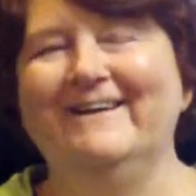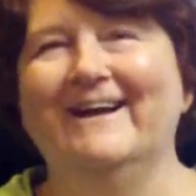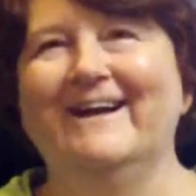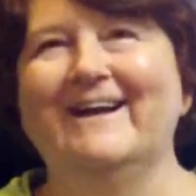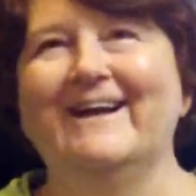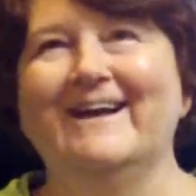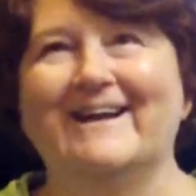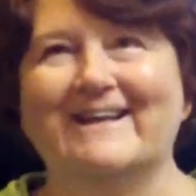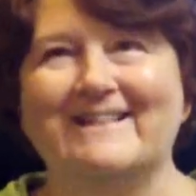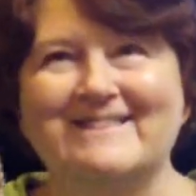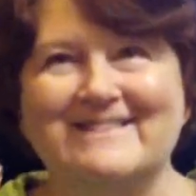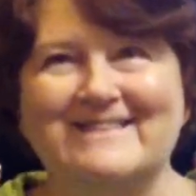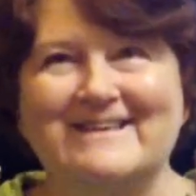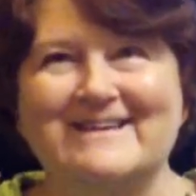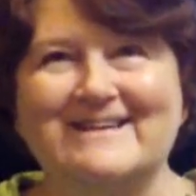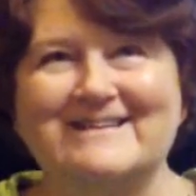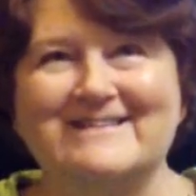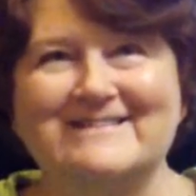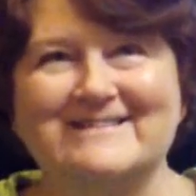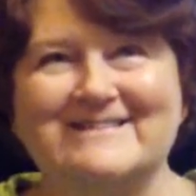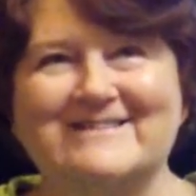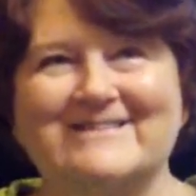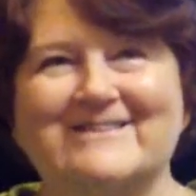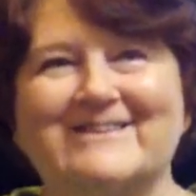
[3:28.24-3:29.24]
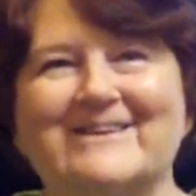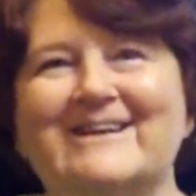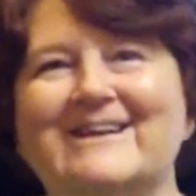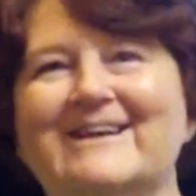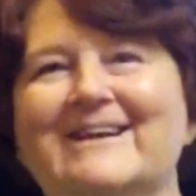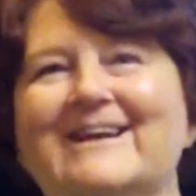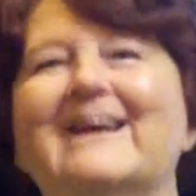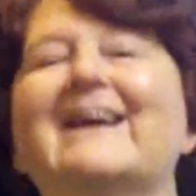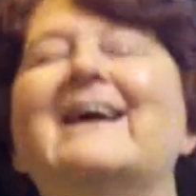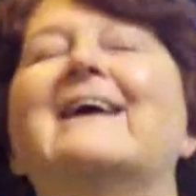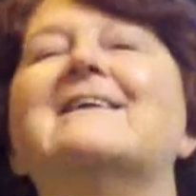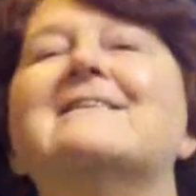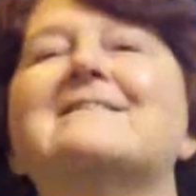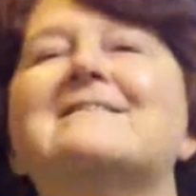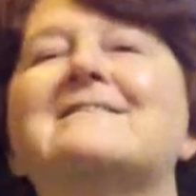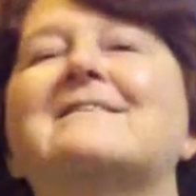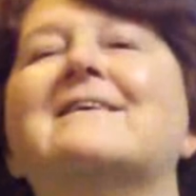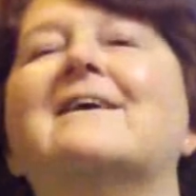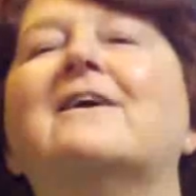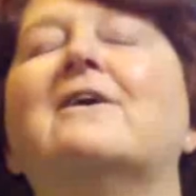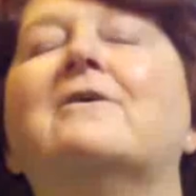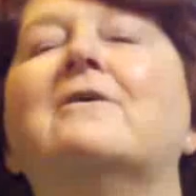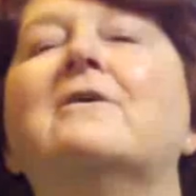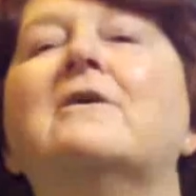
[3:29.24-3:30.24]
like I can think straight again.
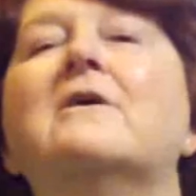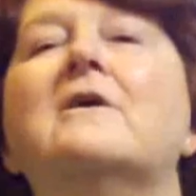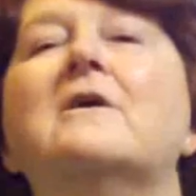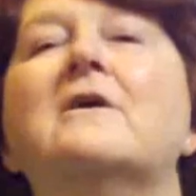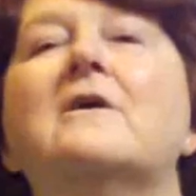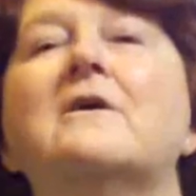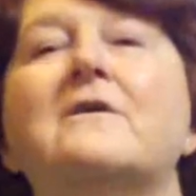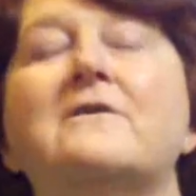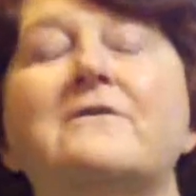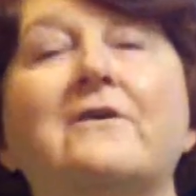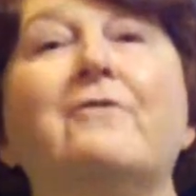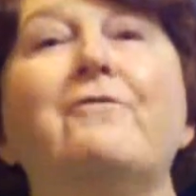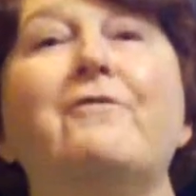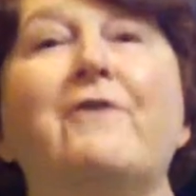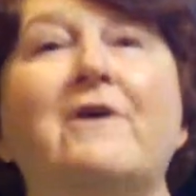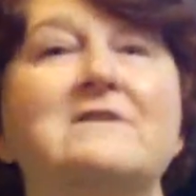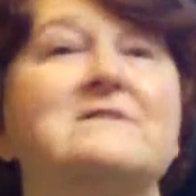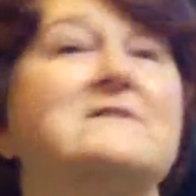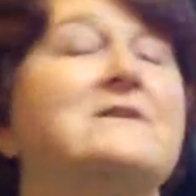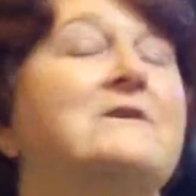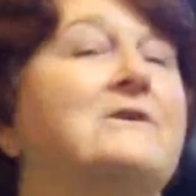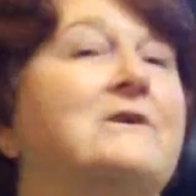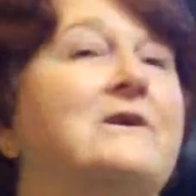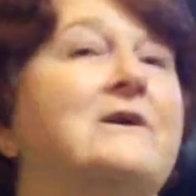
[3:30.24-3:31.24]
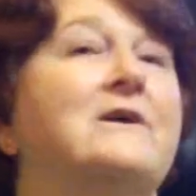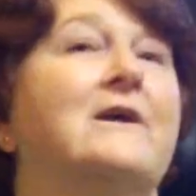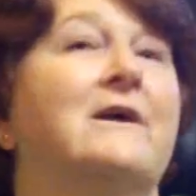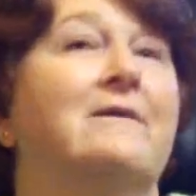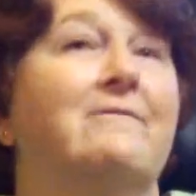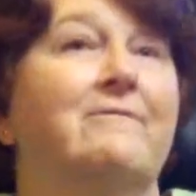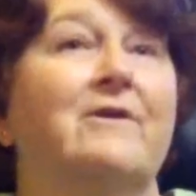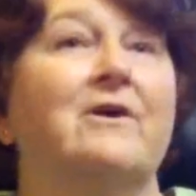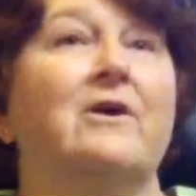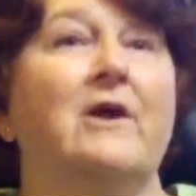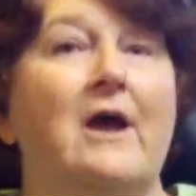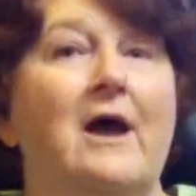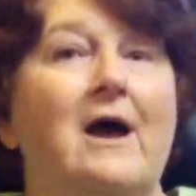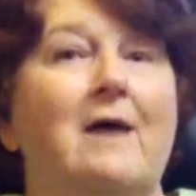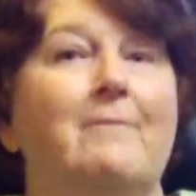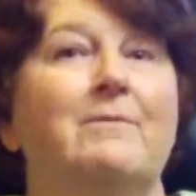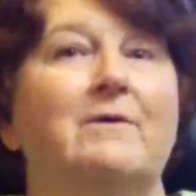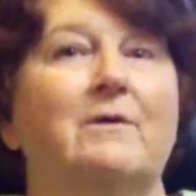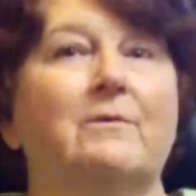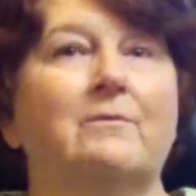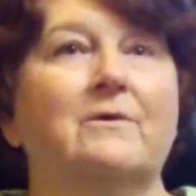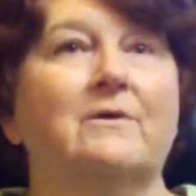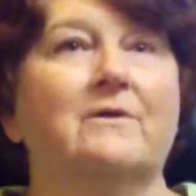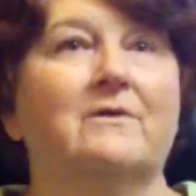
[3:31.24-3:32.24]
So far, so good. I'm very
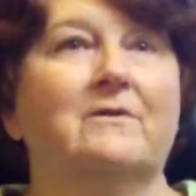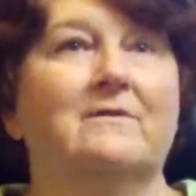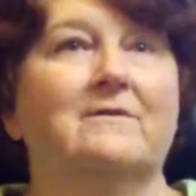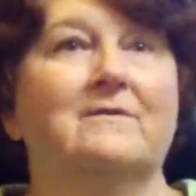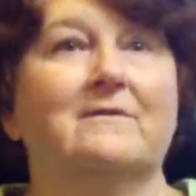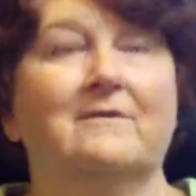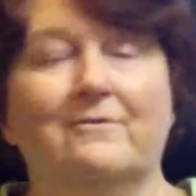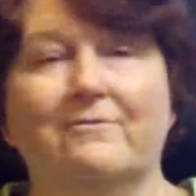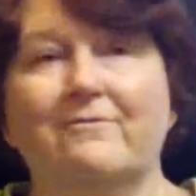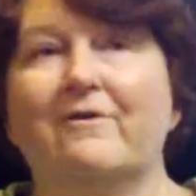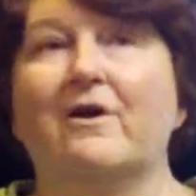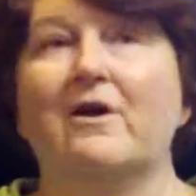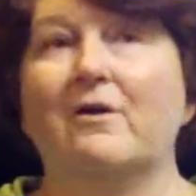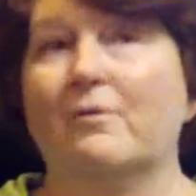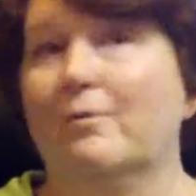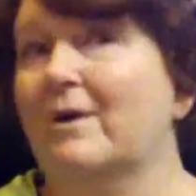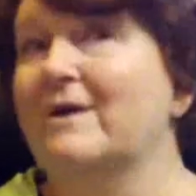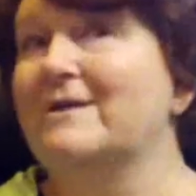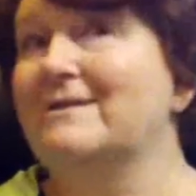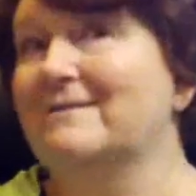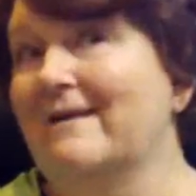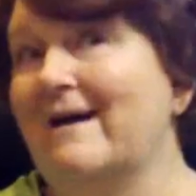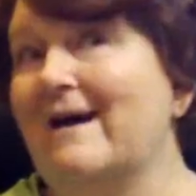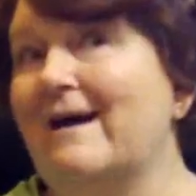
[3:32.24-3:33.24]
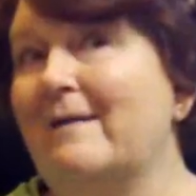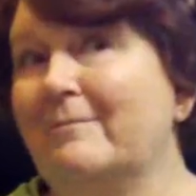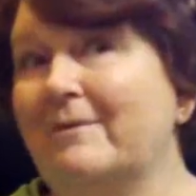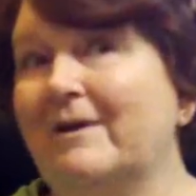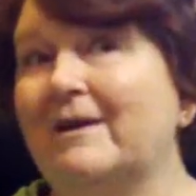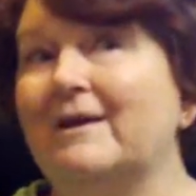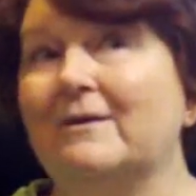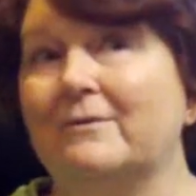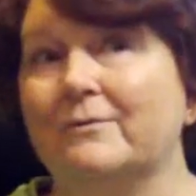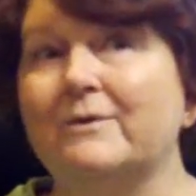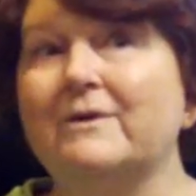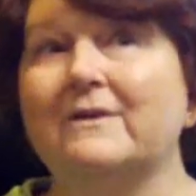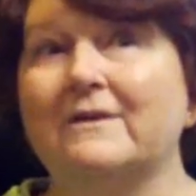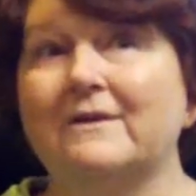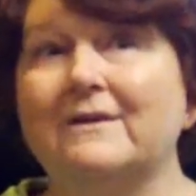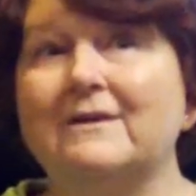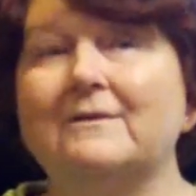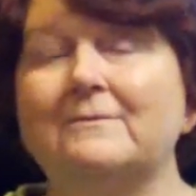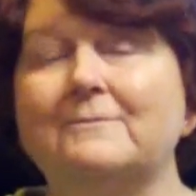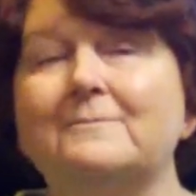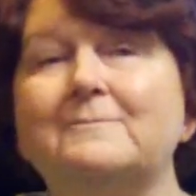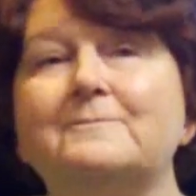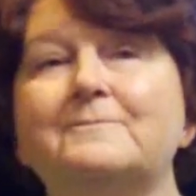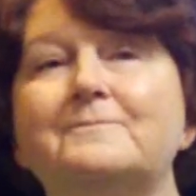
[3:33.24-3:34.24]
happy with so far what's happening with it.
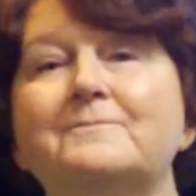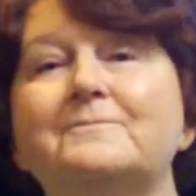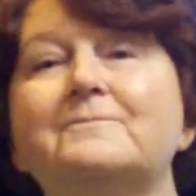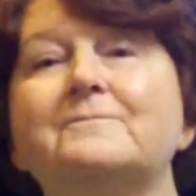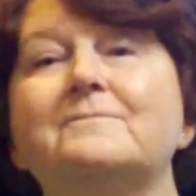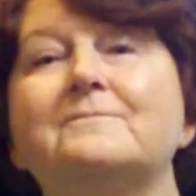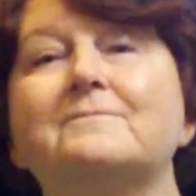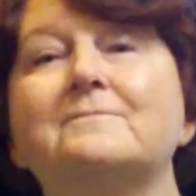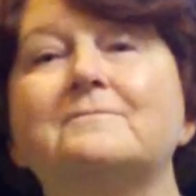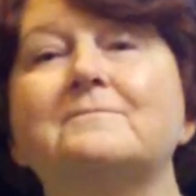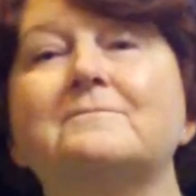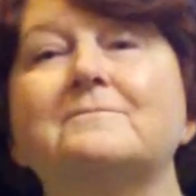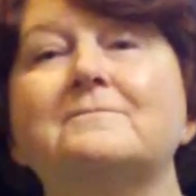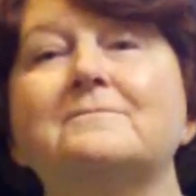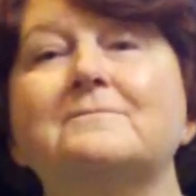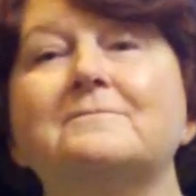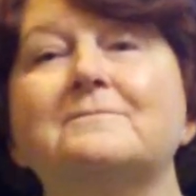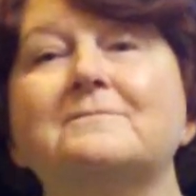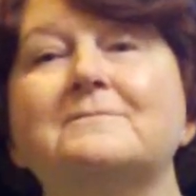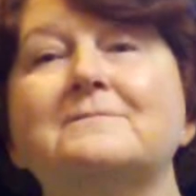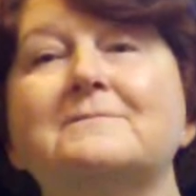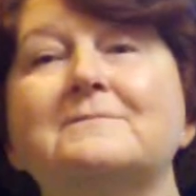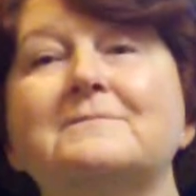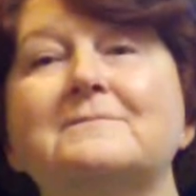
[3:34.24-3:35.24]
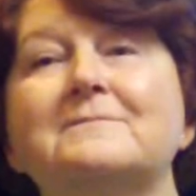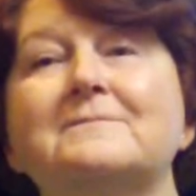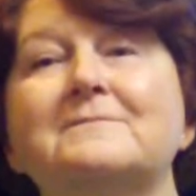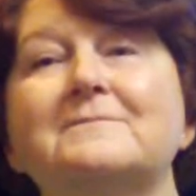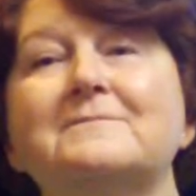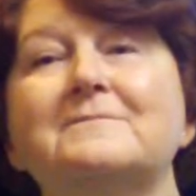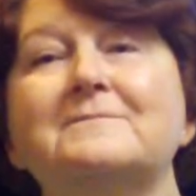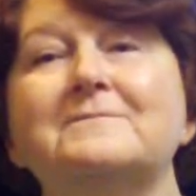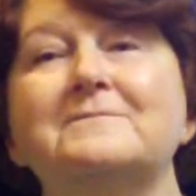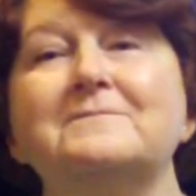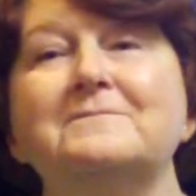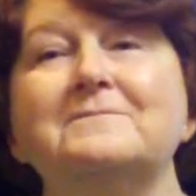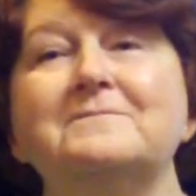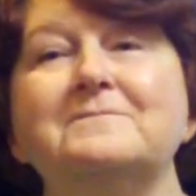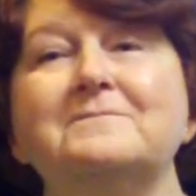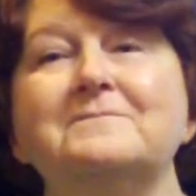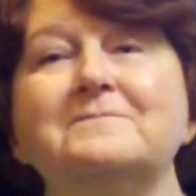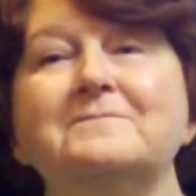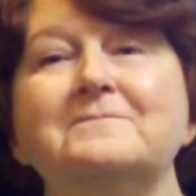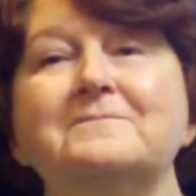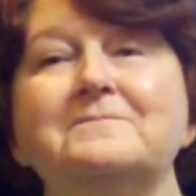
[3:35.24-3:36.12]
Thank you so much, Mrs. Migo.